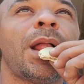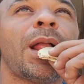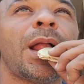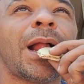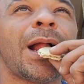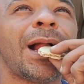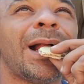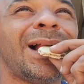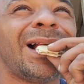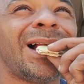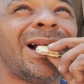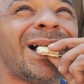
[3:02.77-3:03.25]

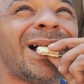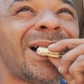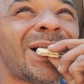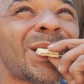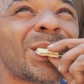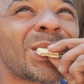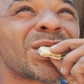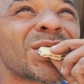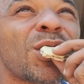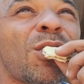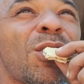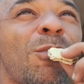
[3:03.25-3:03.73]

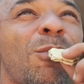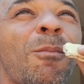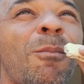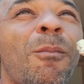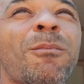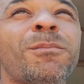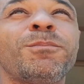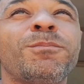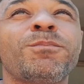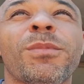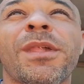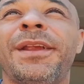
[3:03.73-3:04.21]

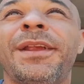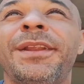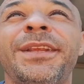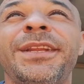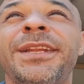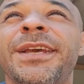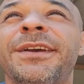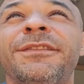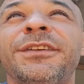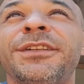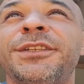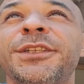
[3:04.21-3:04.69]
And he
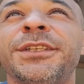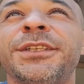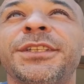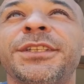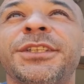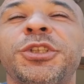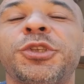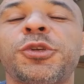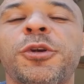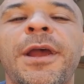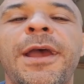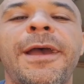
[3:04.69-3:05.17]
never took it to
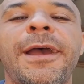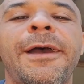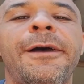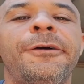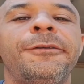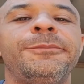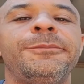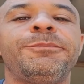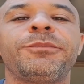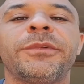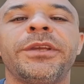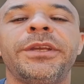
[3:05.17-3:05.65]
trial.
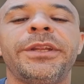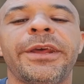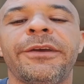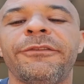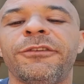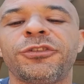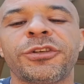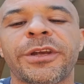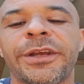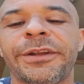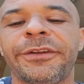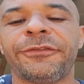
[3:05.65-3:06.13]
He never
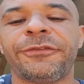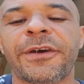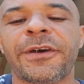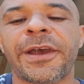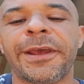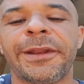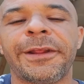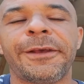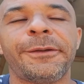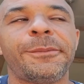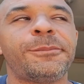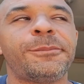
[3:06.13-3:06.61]
tried to fight it.